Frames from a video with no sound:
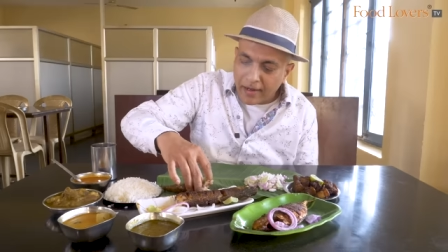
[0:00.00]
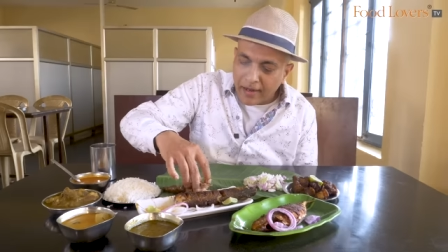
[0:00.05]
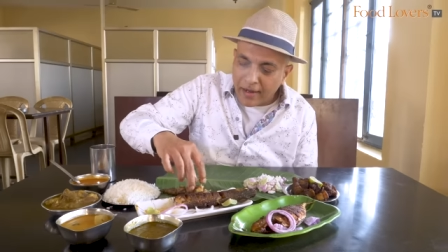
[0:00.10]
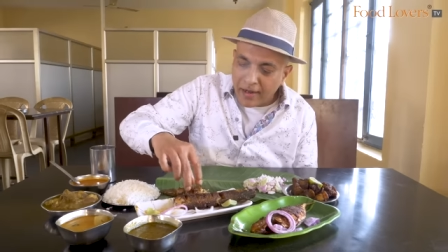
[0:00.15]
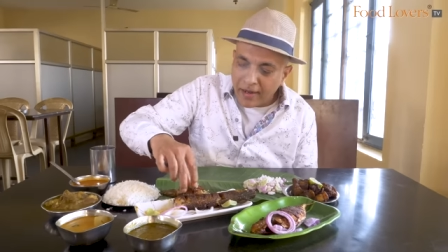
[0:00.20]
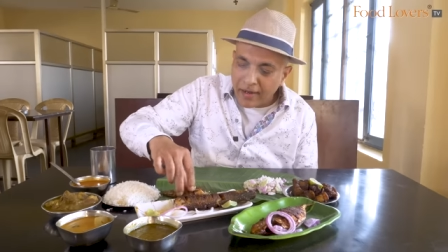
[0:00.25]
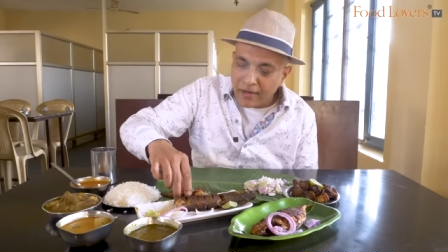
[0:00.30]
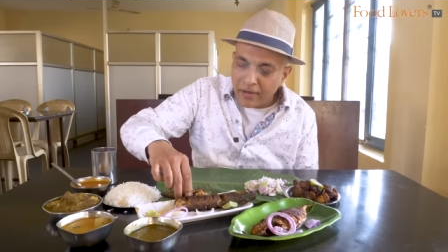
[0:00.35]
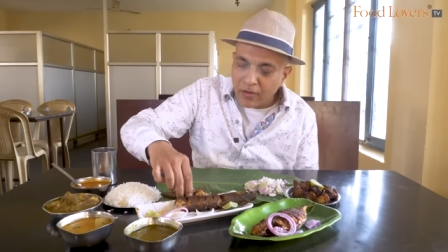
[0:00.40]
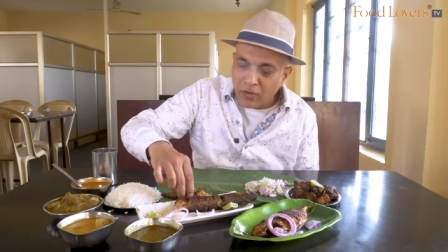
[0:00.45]

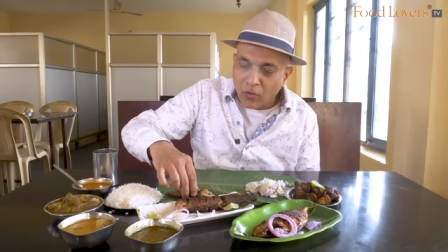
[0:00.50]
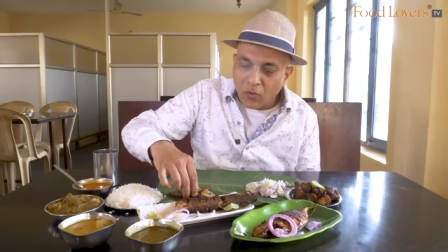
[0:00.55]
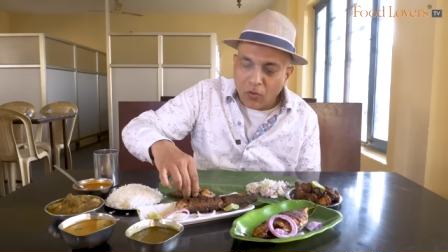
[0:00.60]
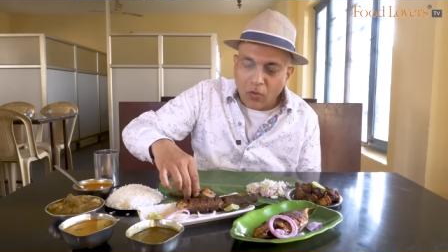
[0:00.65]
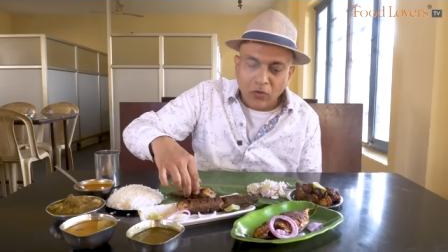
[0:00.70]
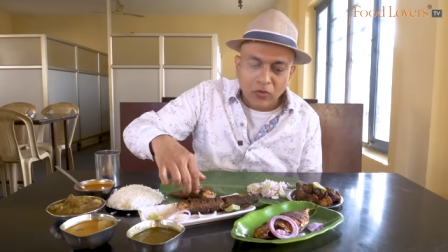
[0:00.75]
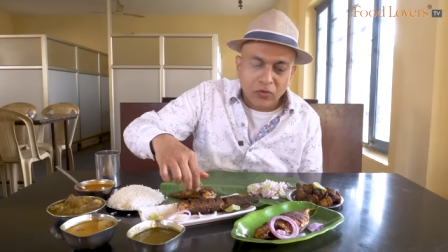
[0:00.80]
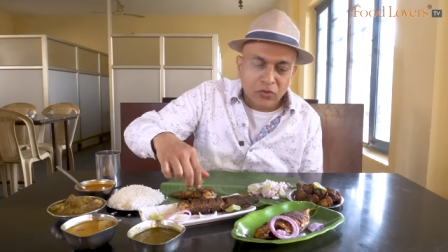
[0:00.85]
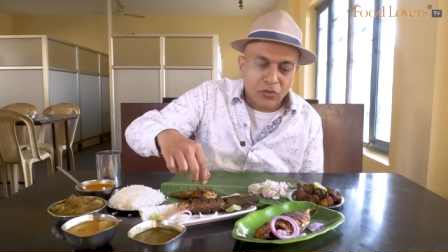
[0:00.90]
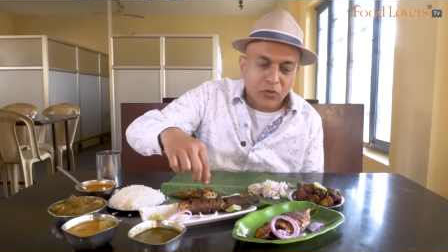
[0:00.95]
and
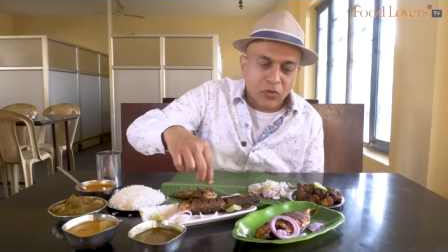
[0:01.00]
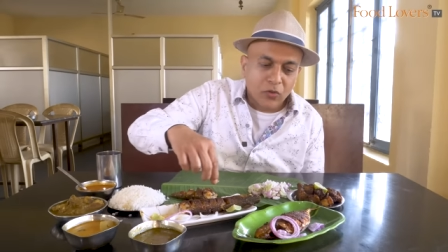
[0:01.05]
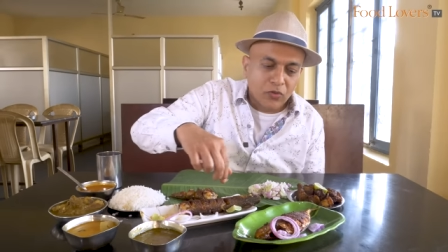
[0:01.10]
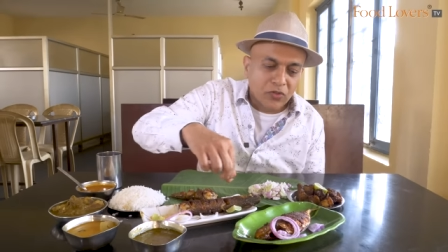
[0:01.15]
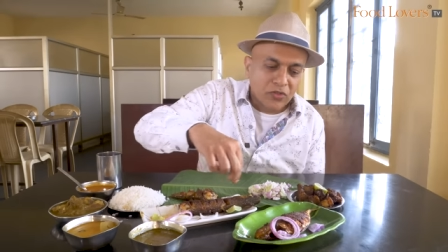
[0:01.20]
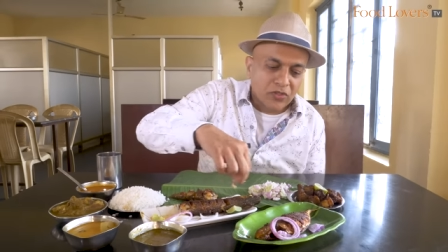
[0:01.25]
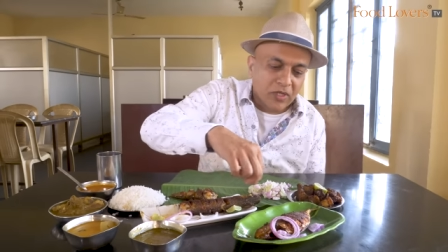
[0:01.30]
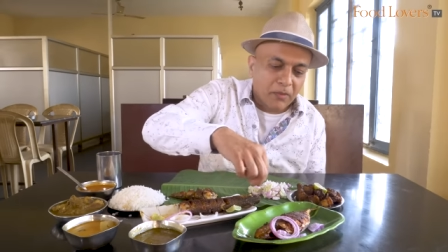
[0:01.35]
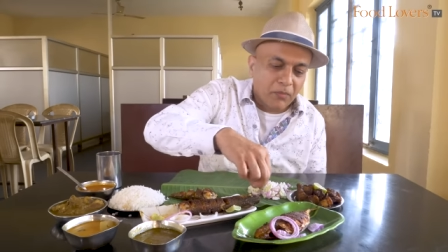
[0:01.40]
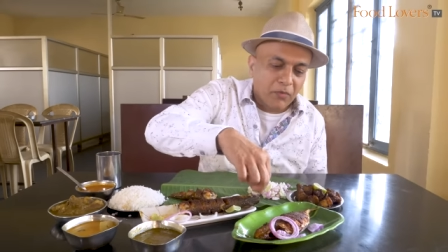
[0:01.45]
also
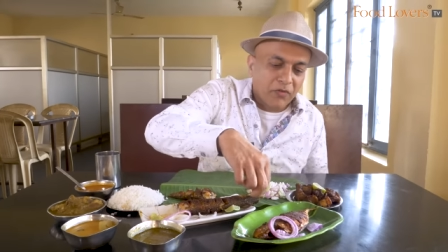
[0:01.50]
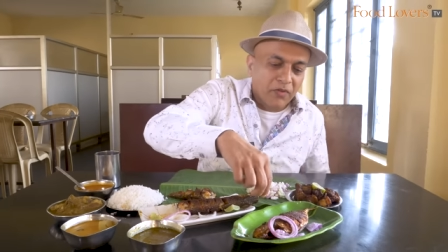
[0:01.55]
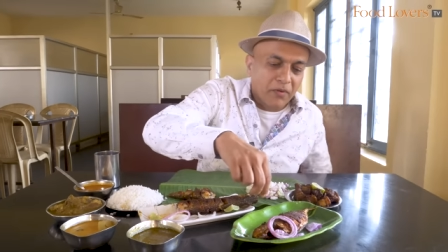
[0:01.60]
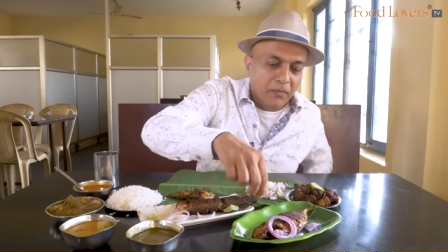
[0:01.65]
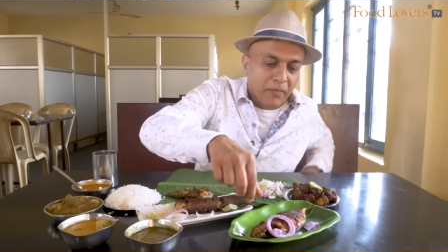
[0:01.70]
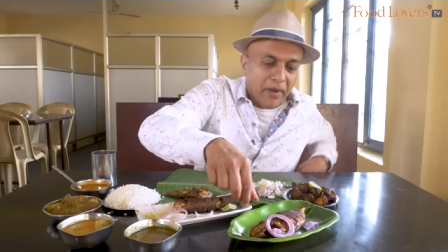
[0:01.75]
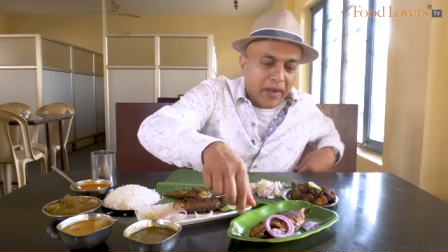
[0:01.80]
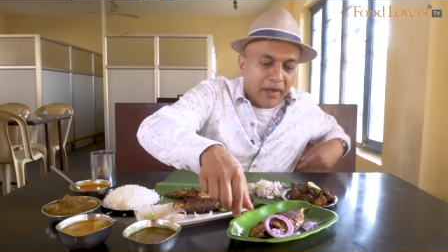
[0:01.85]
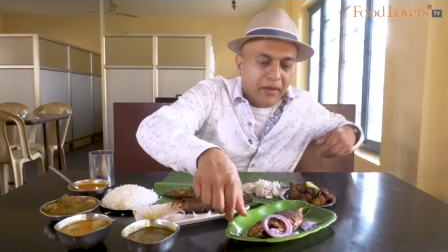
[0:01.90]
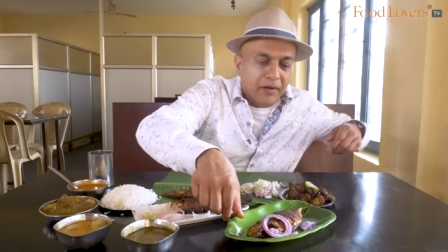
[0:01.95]
some of the
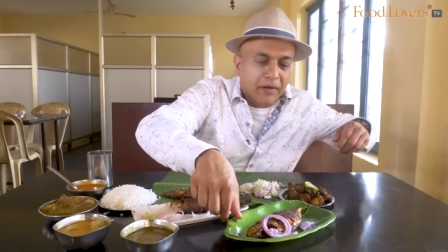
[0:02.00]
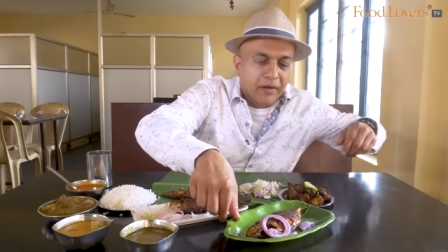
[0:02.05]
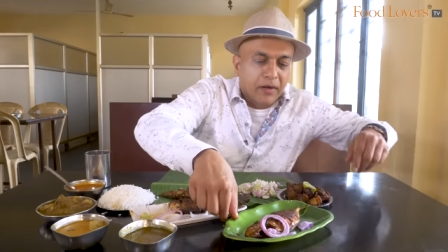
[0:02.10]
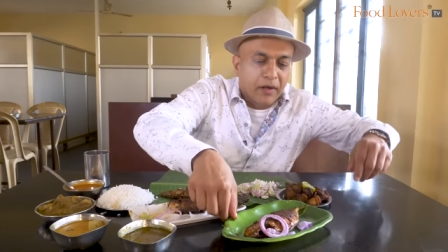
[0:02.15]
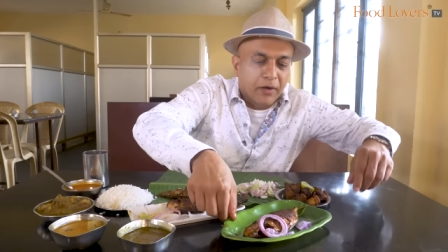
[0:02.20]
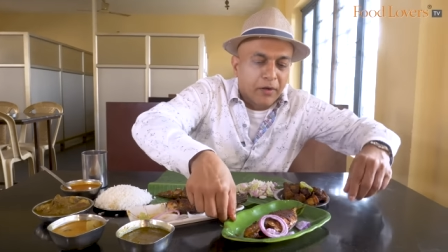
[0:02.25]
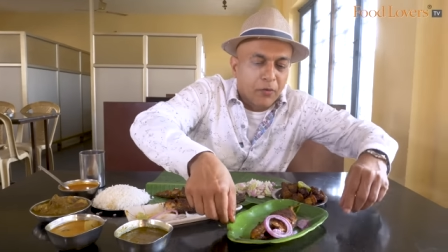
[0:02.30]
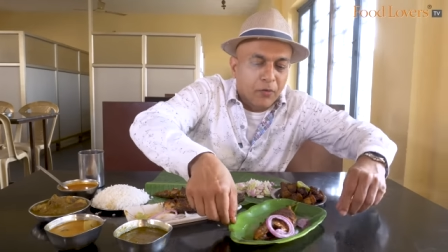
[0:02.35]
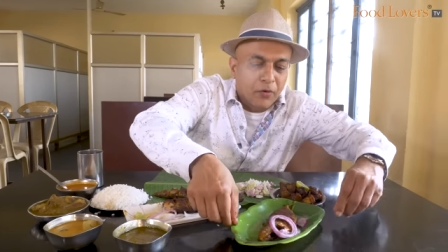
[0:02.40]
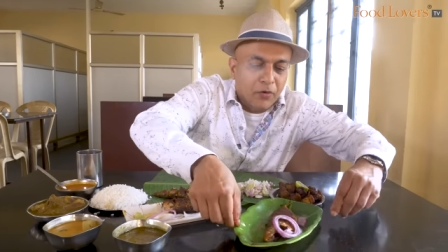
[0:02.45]
mackerel.
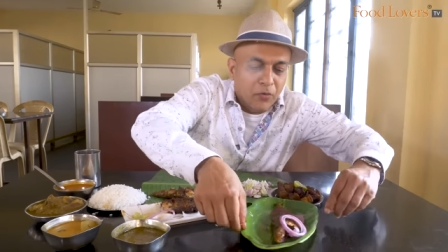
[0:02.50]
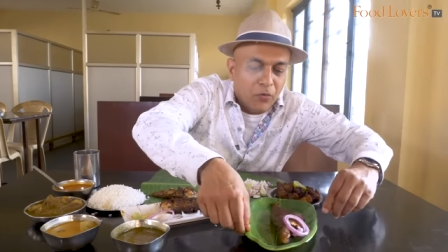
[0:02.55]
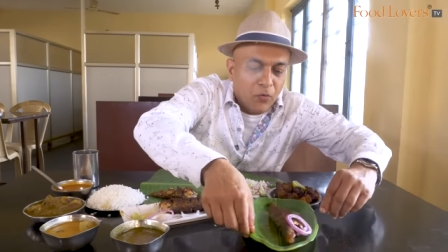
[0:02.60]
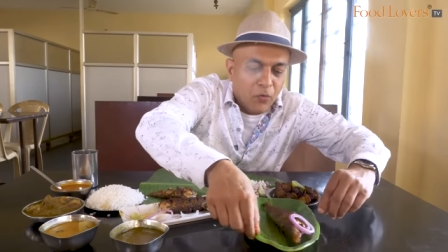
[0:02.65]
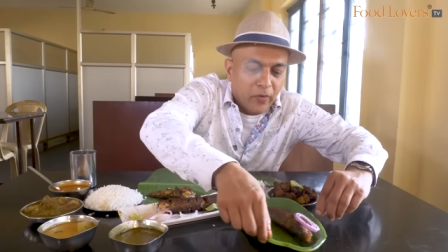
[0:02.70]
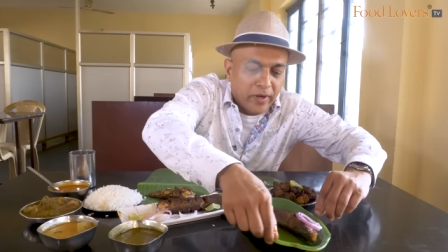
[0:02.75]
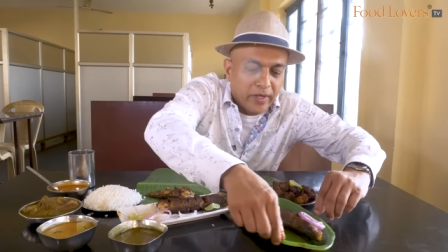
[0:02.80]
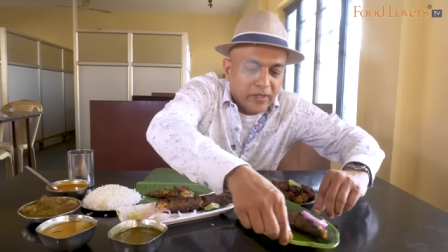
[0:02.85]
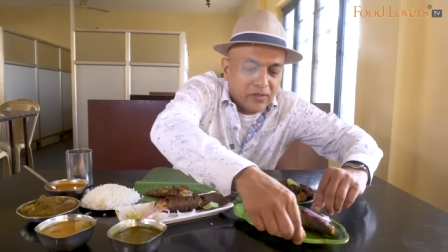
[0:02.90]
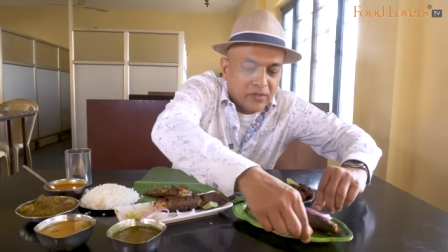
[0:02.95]
I don't want to
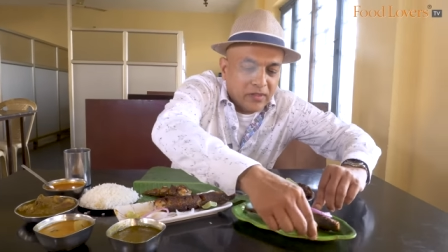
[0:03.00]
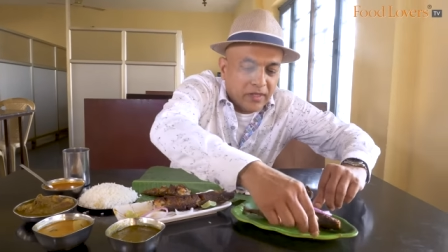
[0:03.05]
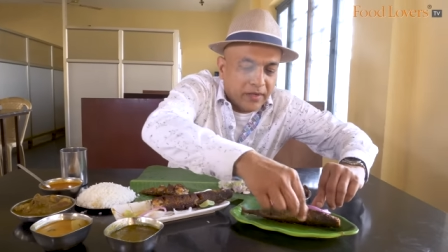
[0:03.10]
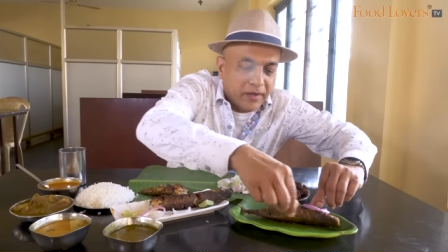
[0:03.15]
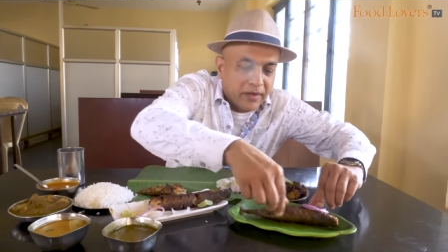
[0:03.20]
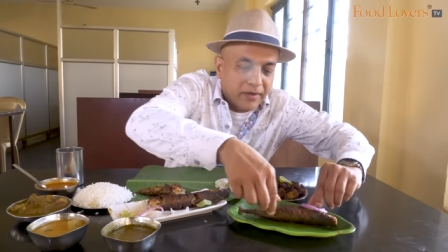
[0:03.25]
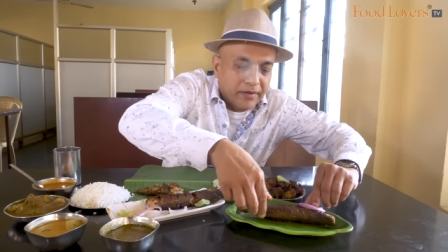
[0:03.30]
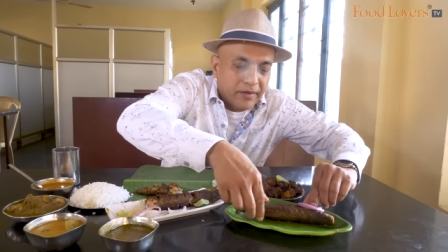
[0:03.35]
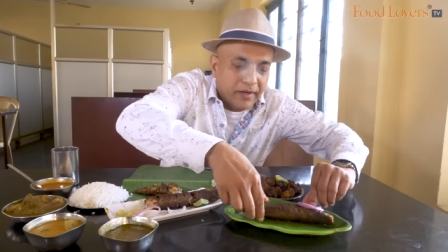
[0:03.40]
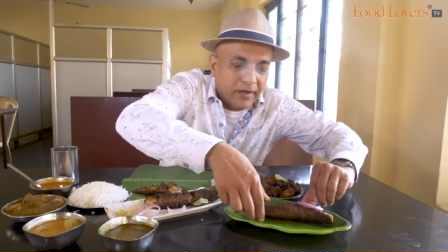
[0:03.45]
waste that
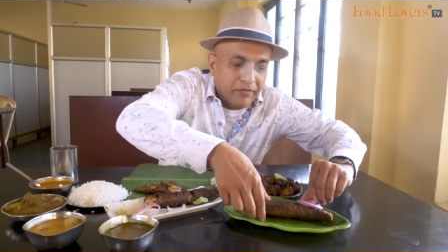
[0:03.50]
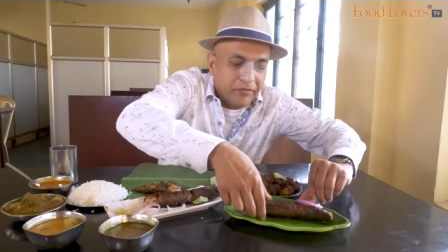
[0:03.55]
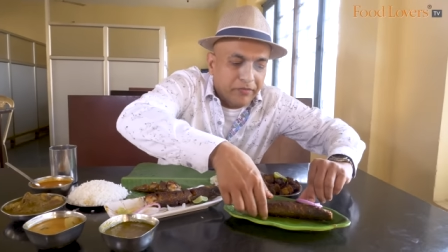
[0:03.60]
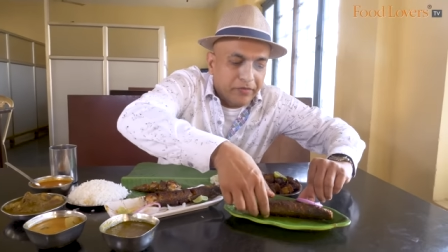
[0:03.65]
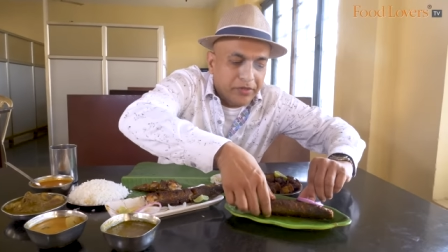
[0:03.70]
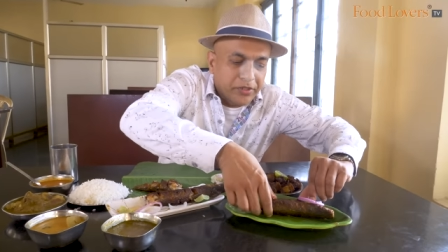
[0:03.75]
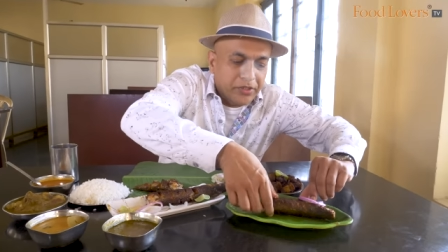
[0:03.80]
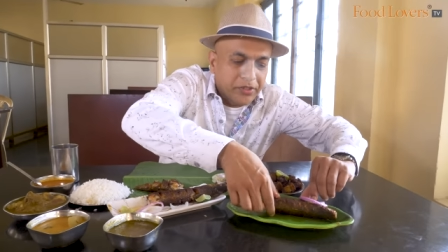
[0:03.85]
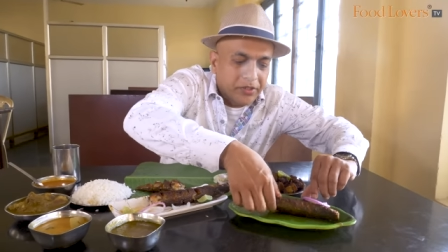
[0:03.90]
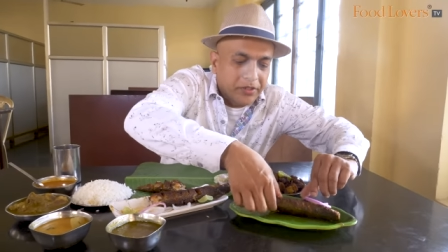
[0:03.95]
entire
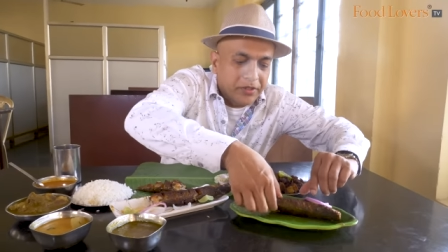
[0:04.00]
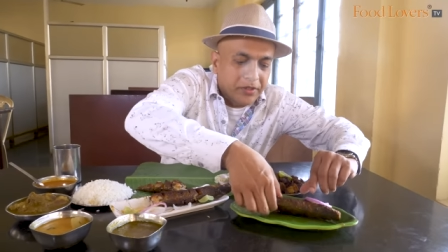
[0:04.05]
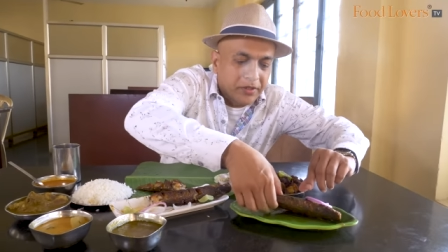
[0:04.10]
fish.